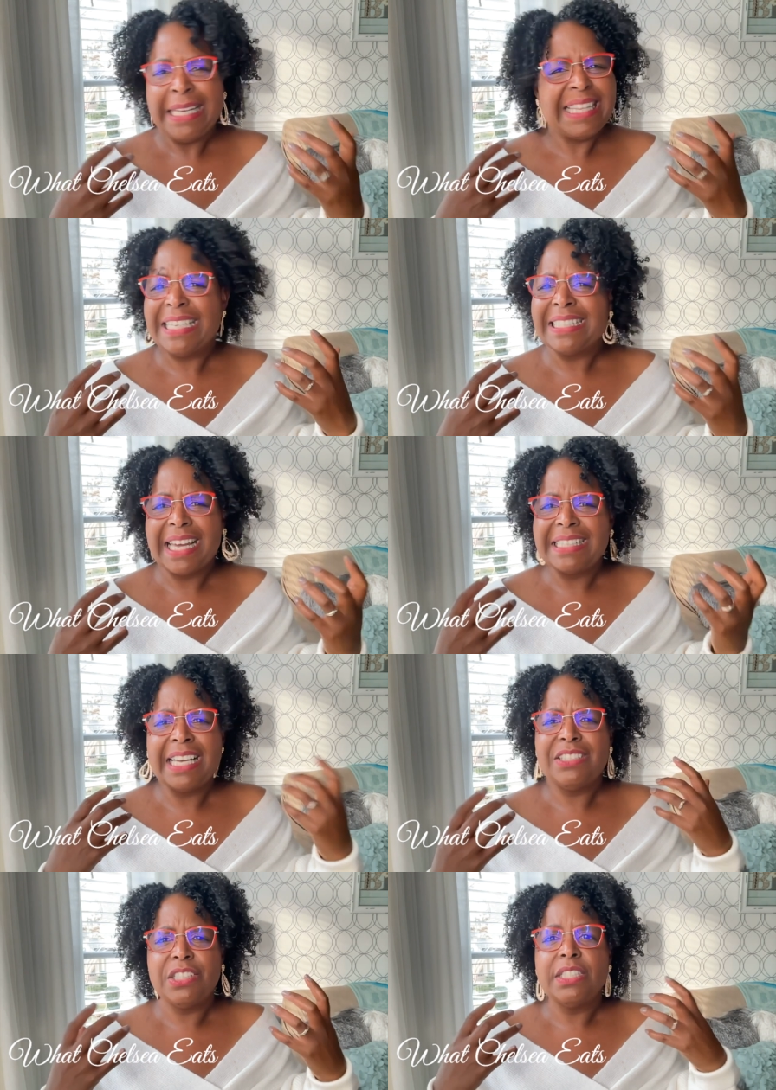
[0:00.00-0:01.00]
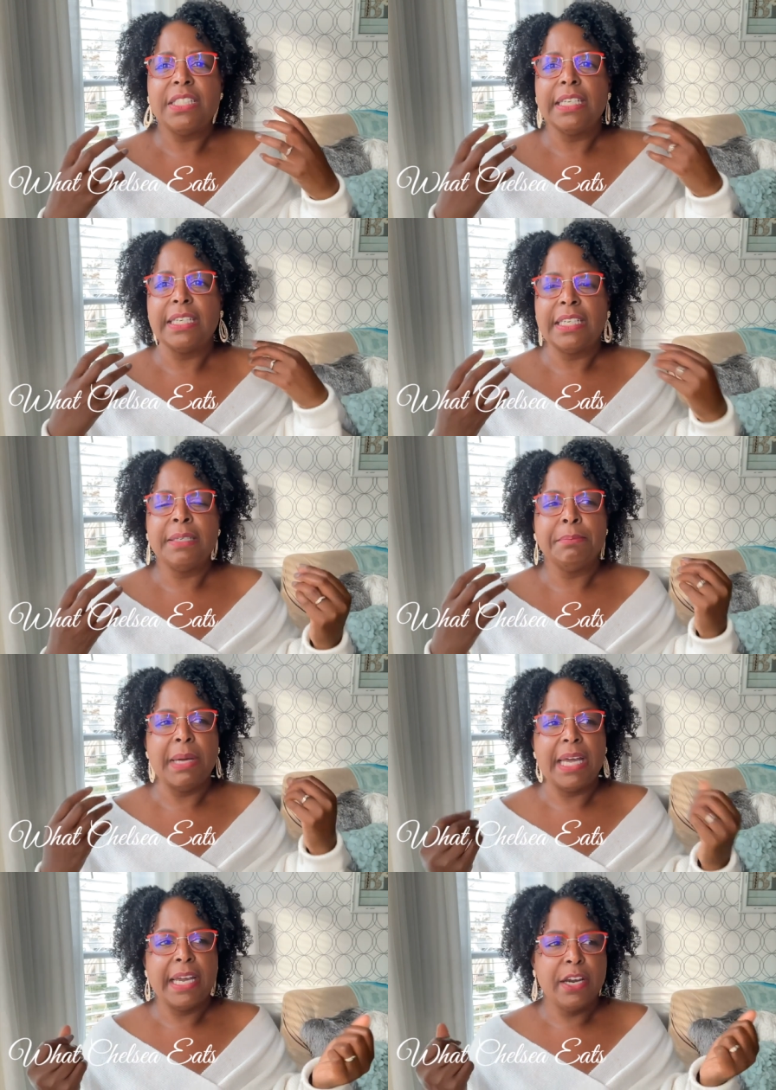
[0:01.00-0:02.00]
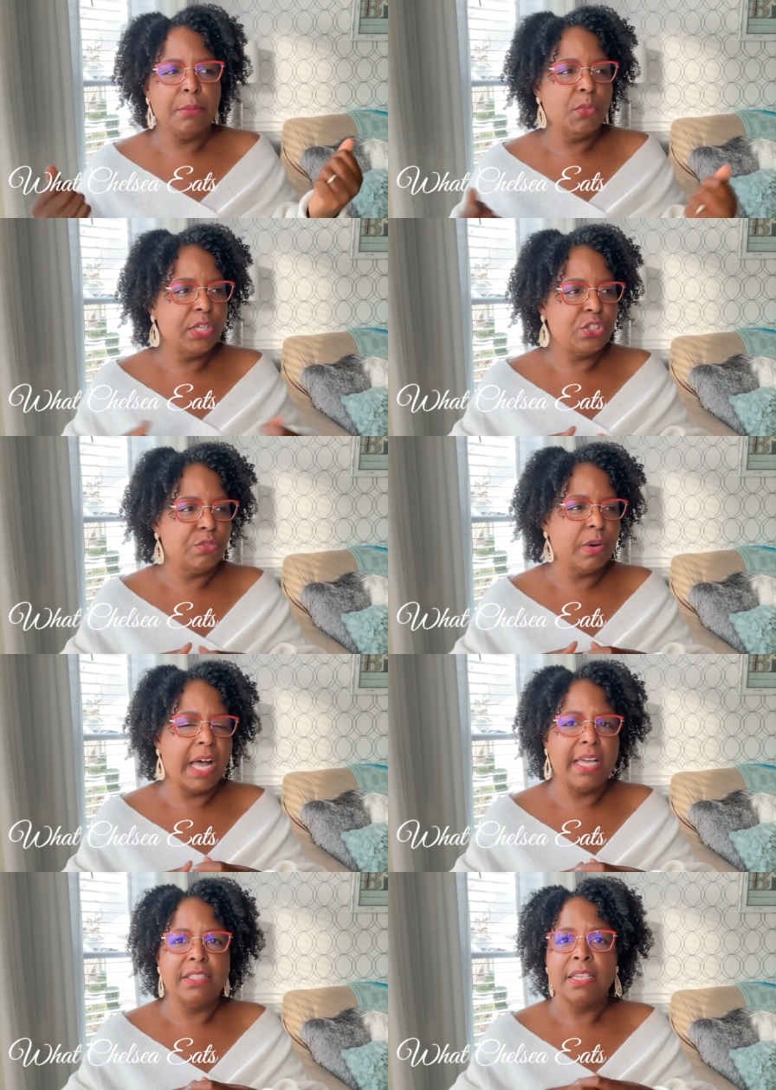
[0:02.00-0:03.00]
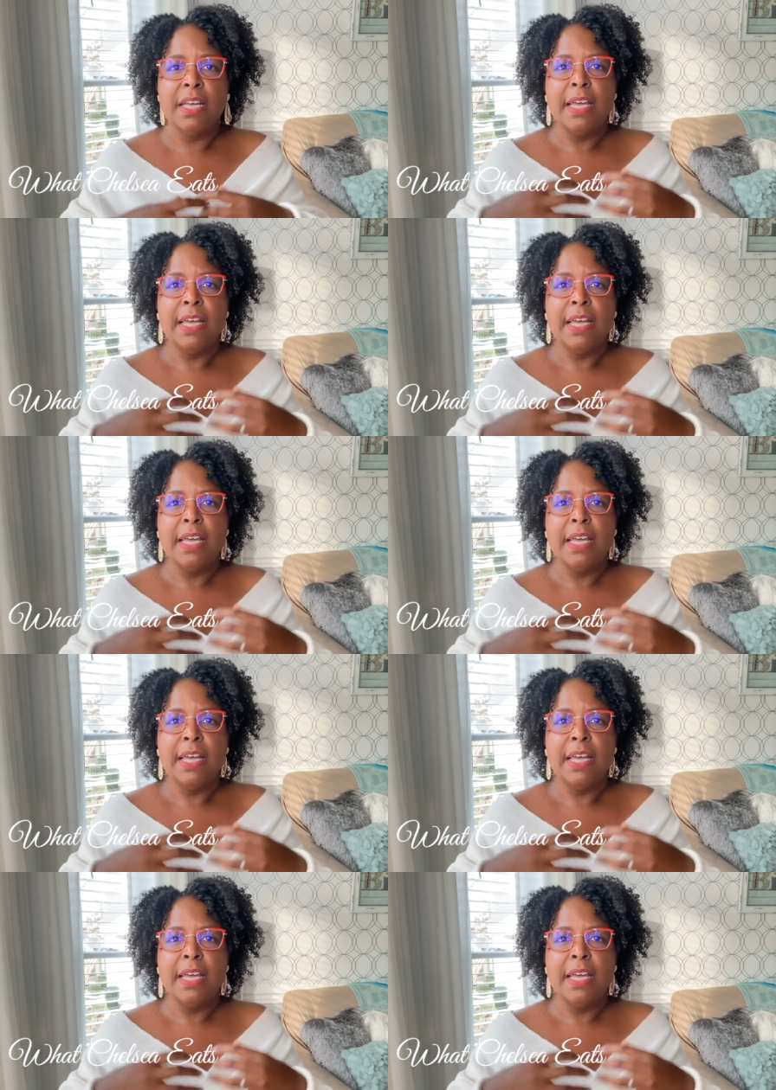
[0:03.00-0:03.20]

things like that just to keep my hair moisturized.